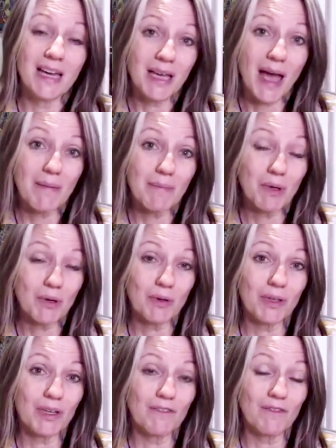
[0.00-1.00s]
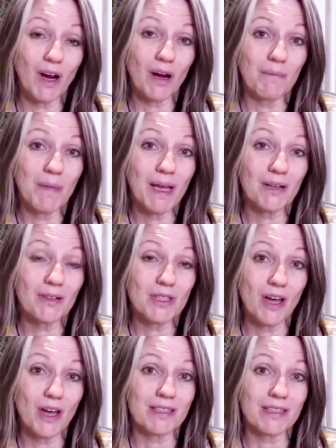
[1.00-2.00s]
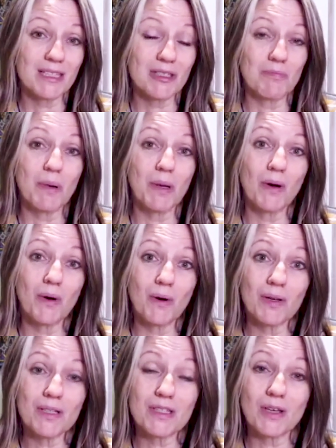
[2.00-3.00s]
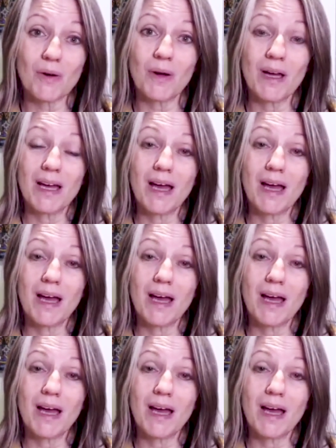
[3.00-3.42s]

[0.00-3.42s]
chemical environmental toxins, but also